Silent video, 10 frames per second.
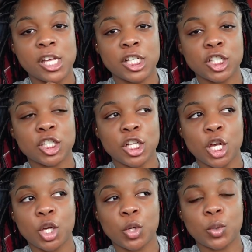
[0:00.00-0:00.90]

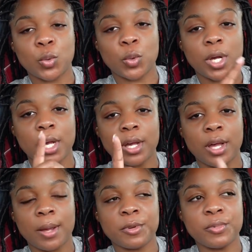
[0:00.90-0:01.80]
So
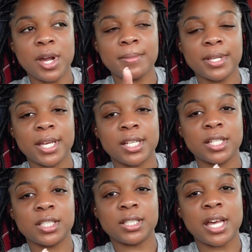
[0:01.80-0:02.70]
I'm going to probably get
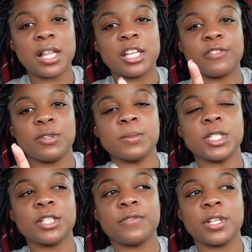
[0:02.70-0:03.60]
a salad from
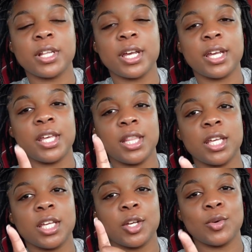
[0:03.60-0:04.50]
Chick-fil-A and
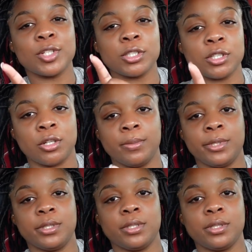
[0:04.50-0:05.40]
then go to
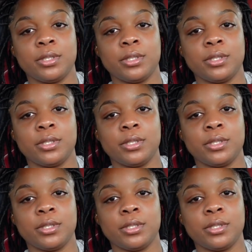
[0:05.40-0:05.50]
Starbucks.